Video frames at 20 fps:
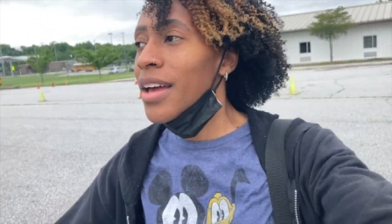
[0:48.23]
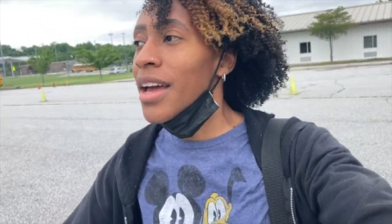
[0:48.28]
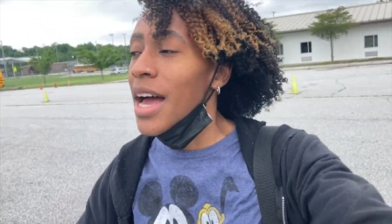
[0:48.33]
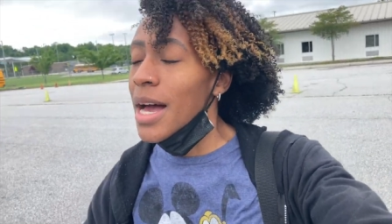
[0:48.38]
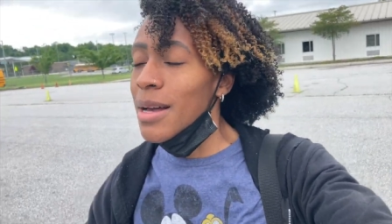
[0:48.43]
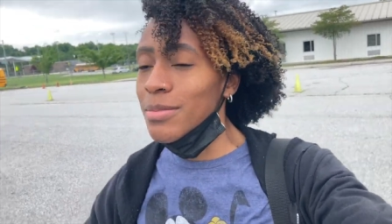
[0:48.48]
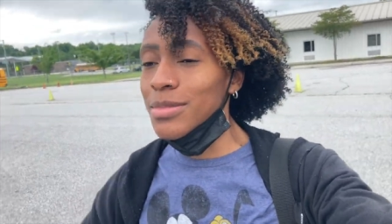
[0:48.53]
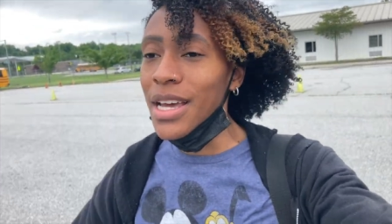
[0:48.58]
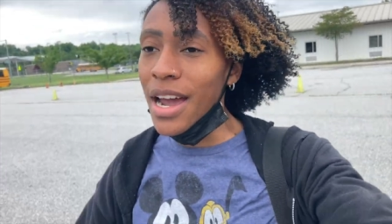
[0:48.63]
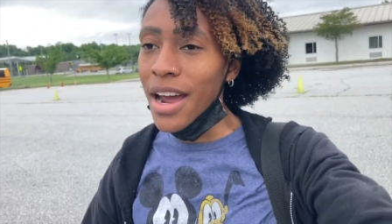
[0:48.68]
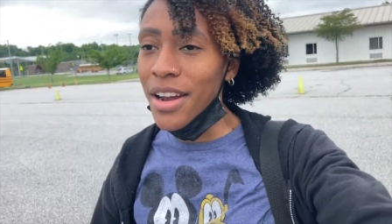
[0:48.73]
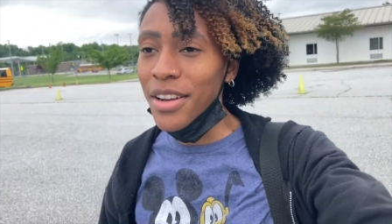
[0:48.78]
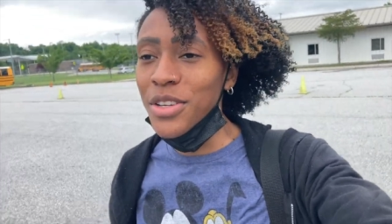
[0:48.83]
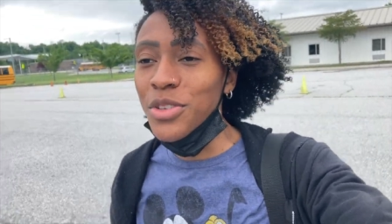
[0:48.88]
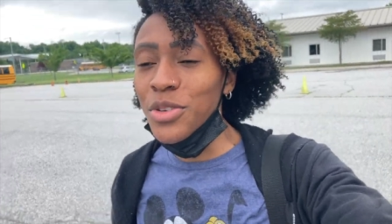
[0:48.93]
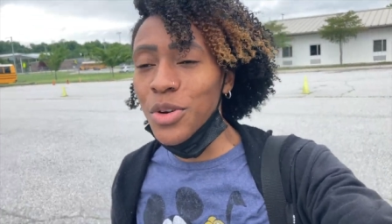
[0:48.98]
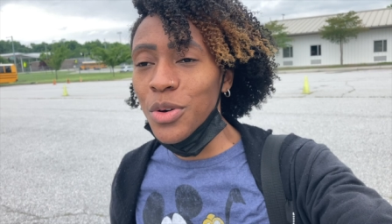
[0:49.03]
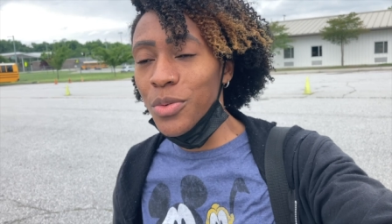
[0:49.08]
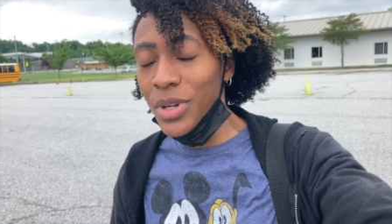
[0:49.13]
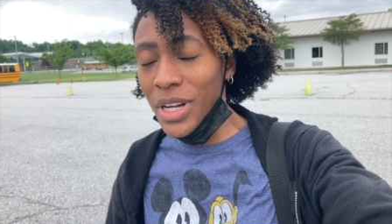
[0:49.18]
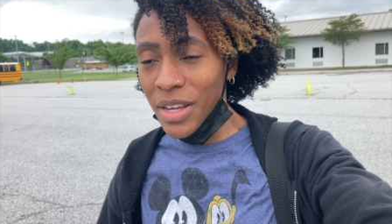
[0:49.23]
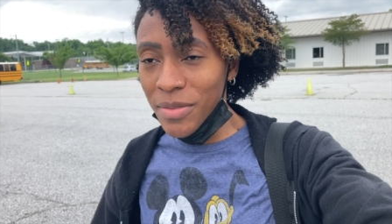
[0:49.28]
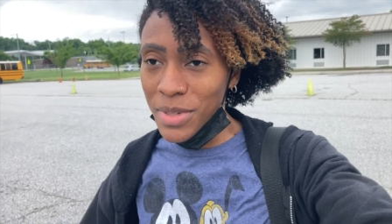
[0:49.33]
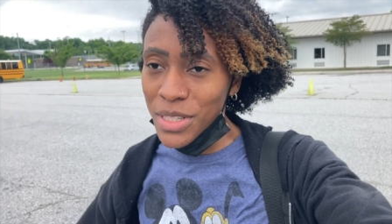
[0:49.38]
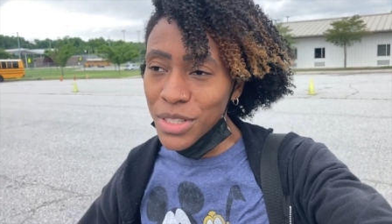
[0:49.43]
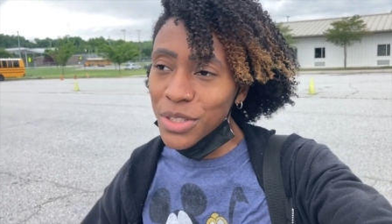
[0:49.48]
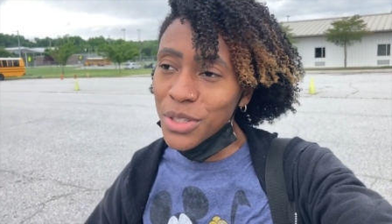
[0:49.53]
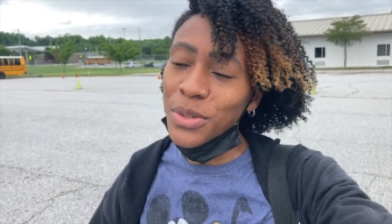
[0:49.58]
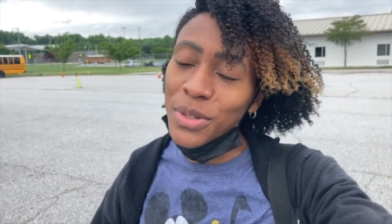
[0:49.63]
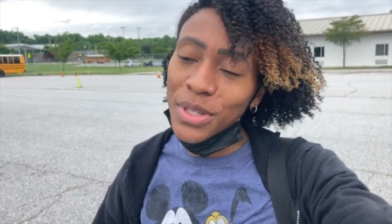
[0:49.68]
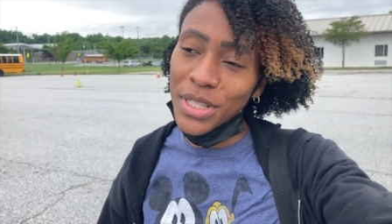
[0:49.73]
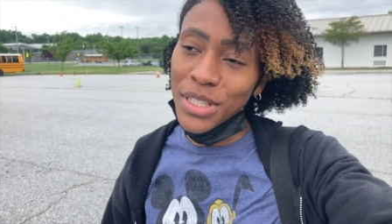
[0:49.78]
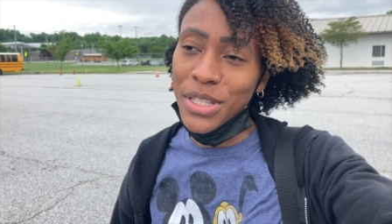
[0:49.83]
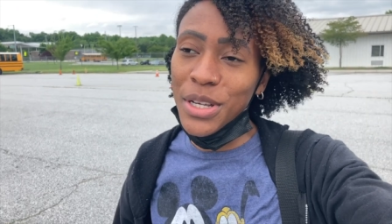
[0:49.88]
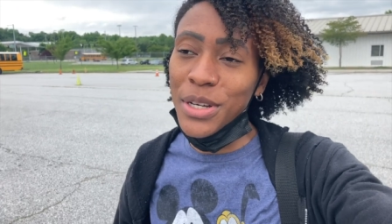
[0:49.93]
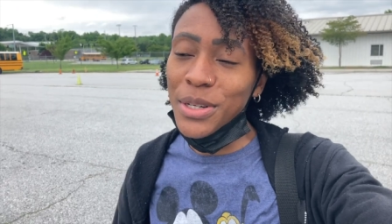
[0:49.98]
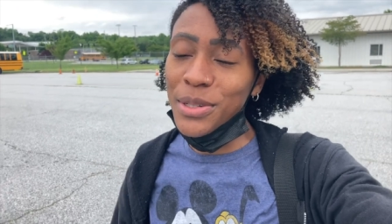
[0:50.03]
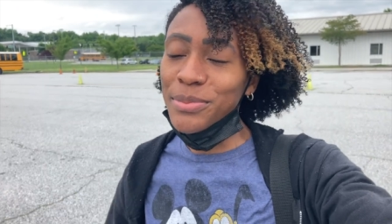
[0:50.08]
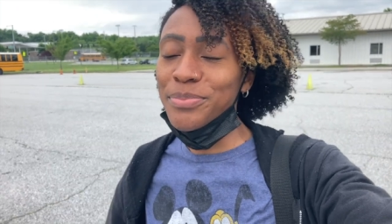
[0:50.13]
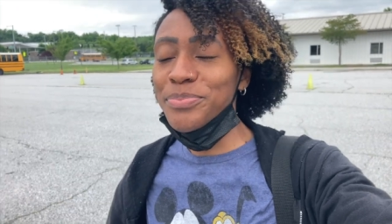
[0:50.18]
I'm tired of doing what I've been doing,
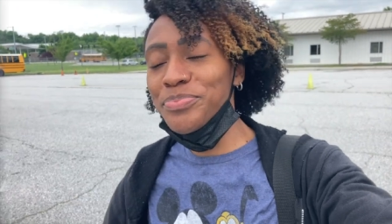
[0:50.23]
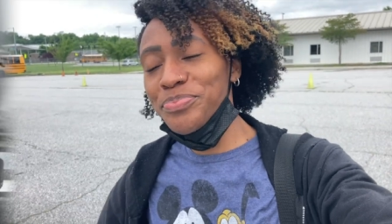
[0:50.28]
so.